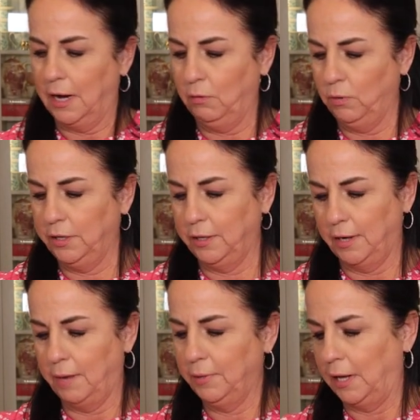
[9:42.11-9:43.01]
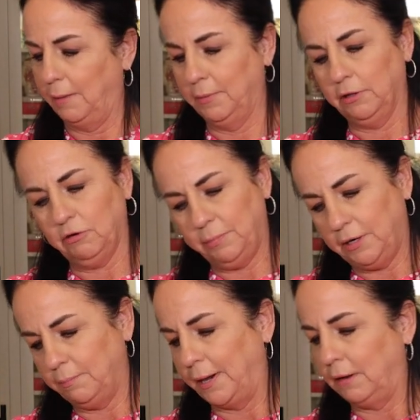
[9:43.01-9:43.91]
and I'm a little bit
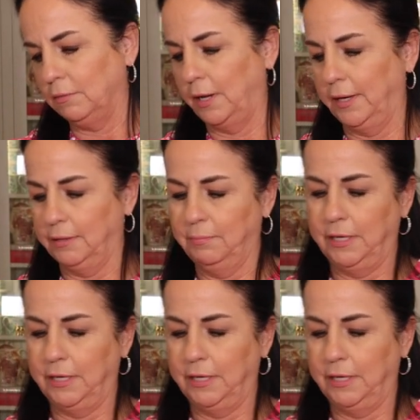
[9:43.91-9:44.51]
about like